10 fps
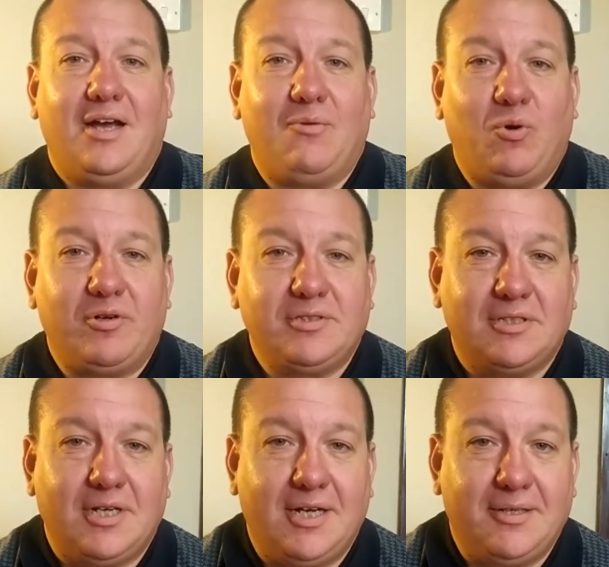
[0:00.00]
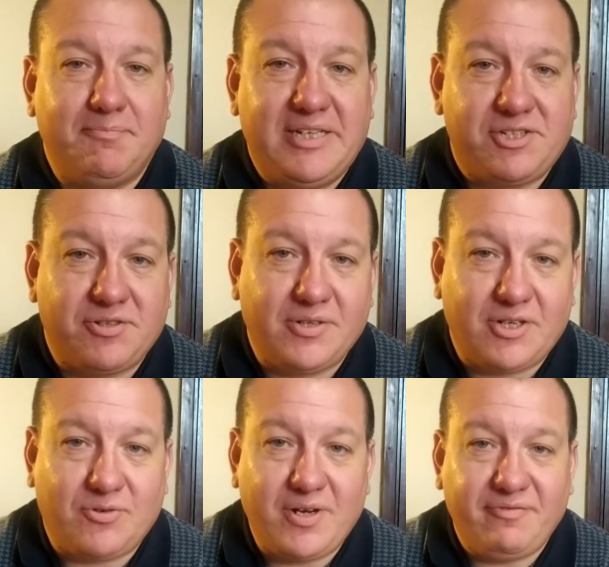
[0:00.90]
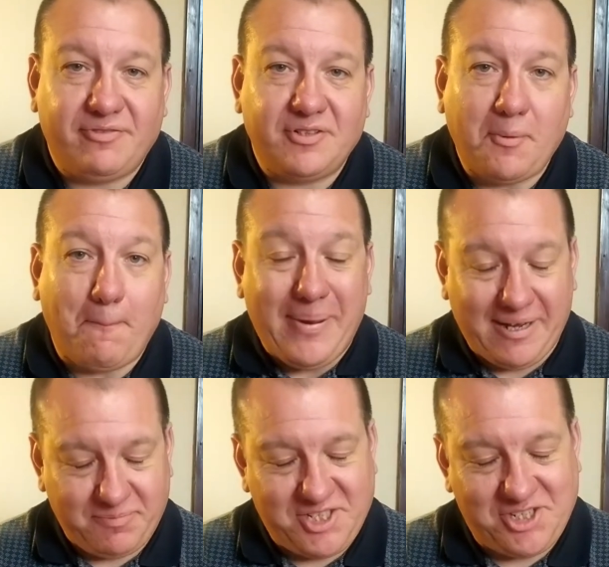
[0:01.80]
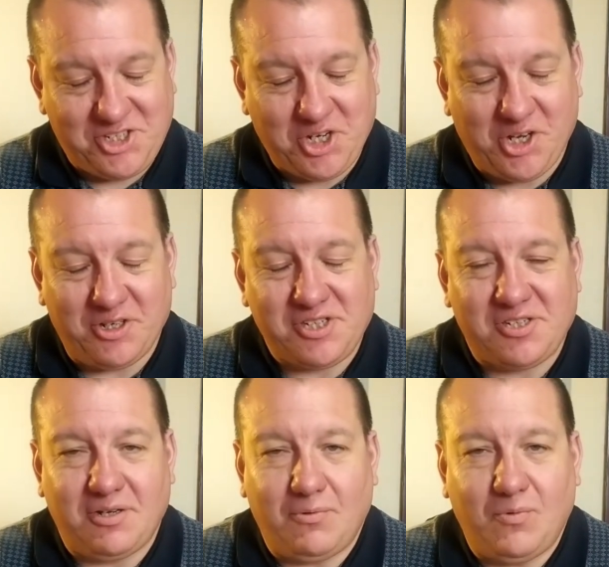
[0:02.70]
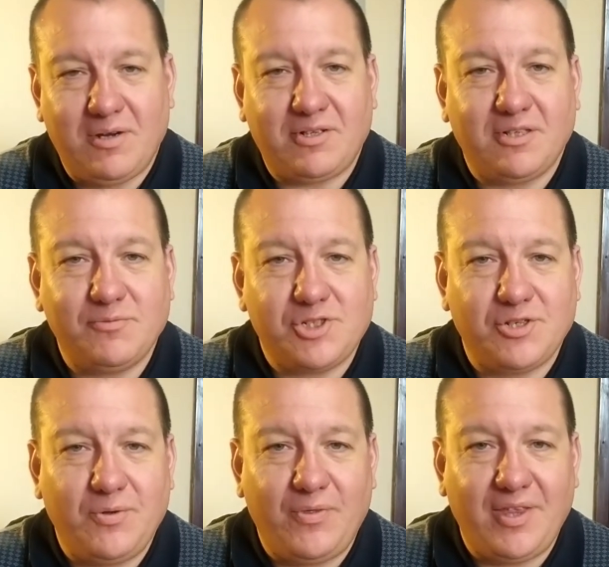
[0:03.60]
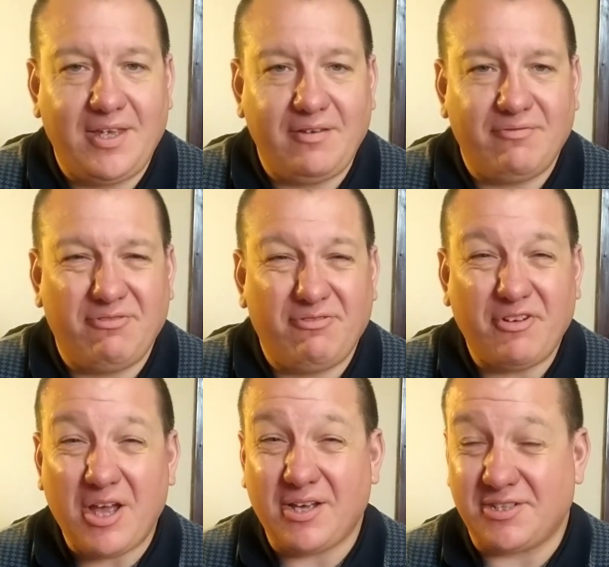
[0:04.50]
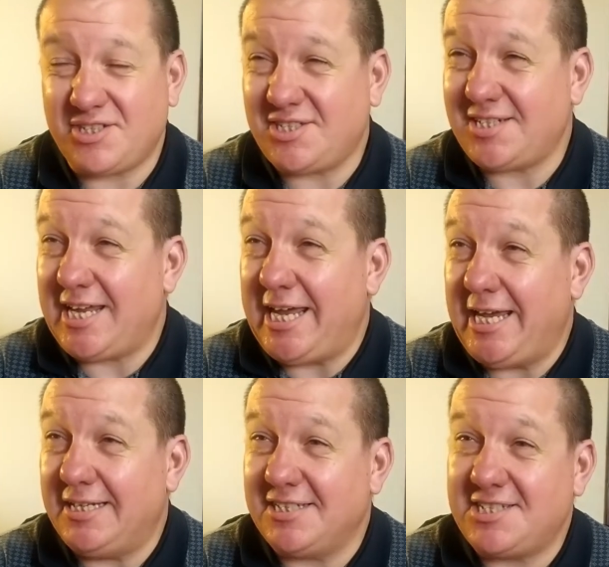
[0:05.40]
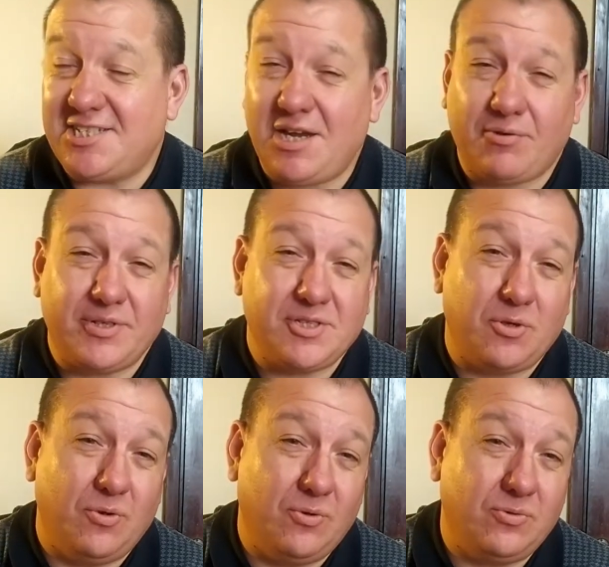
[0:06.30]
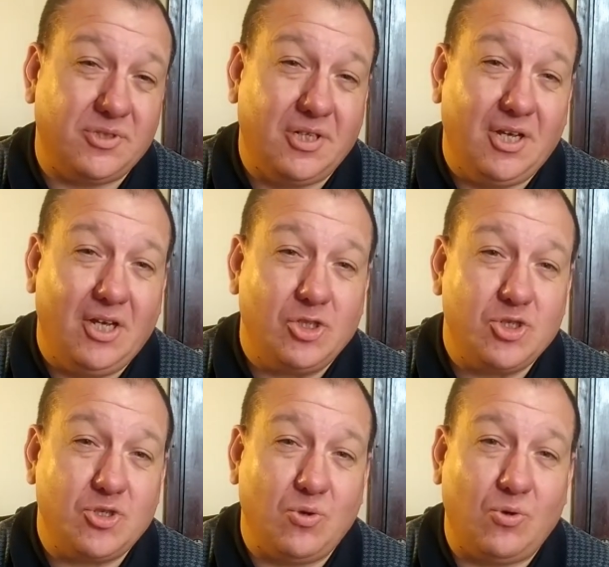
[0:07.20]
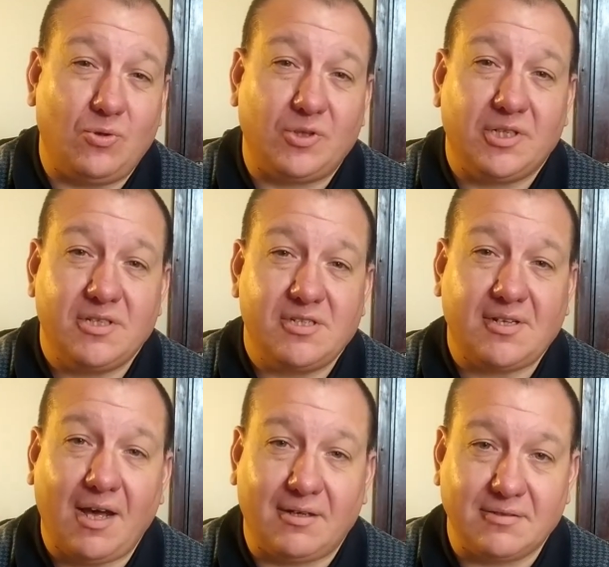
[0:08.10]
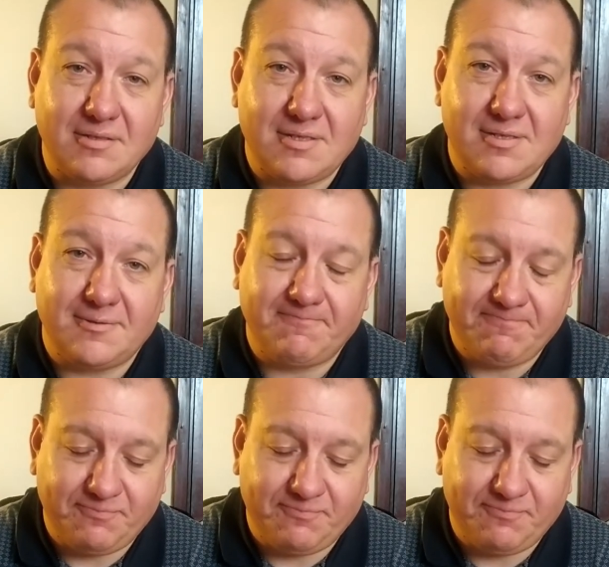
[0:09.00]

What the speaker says: I'm Warren, minister at Greenford Baptist Church, and welcome to the first in a series called Sword Stance.